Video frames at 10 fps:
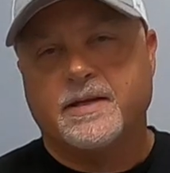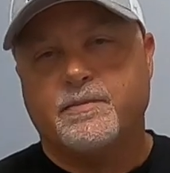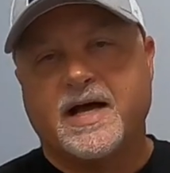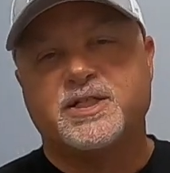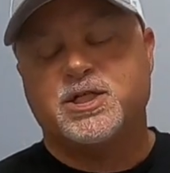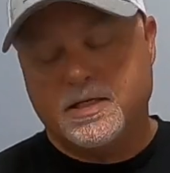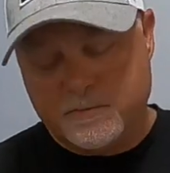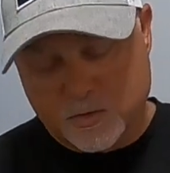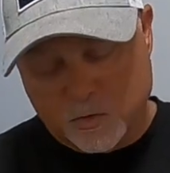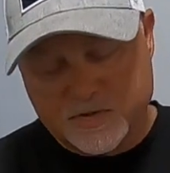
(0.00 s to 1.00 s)
buy
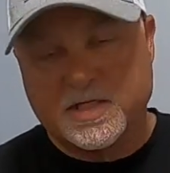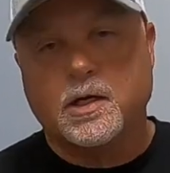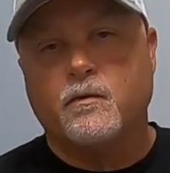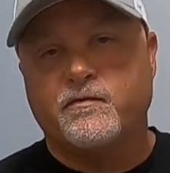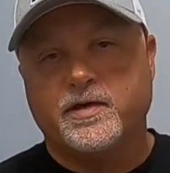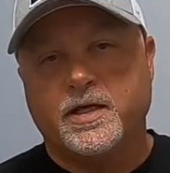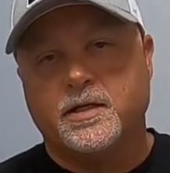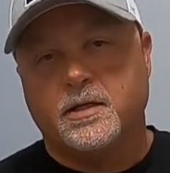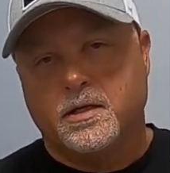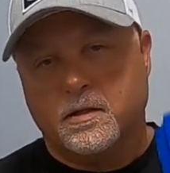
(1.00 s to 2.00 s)
cheap tools that don't fit.
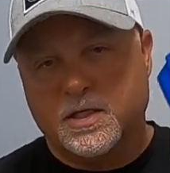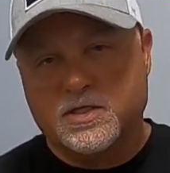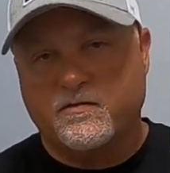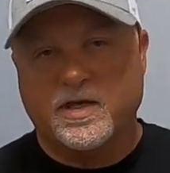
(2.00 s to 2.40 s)
These